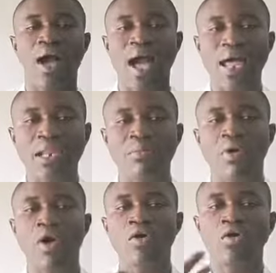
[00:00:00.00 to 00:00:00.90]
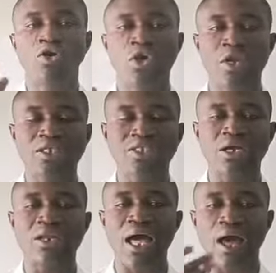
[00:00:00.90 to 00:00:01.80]
animal,
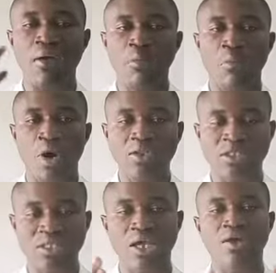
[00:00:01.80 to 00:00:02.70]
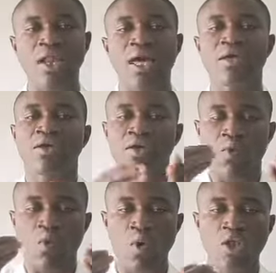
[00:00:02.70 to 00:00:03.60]
unicellular, multicellular.
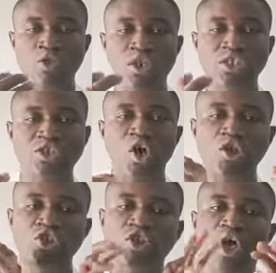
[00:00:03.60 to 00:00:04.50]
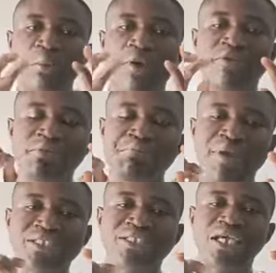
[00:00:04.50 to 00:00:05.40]
We want to discuss some of the
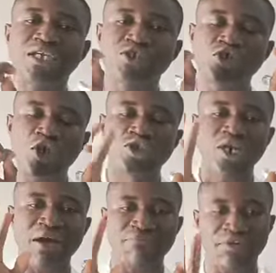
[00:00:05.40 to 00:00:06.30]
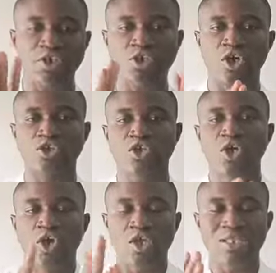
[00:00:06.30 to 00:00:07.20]
basic structural features
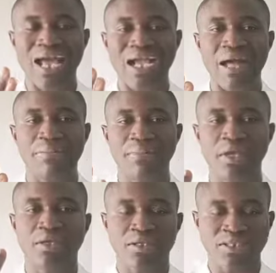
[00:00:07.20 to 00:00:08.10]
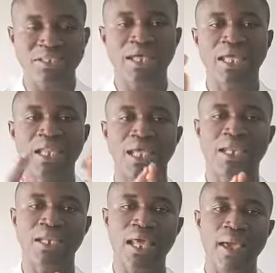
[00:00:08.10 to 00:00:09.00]
that can be seen
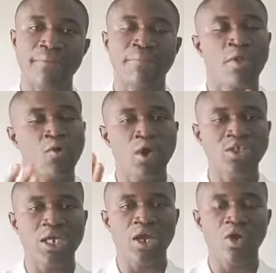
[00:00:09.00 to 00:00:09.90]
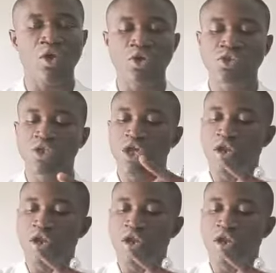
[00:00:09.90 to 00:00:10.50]
in them, which includes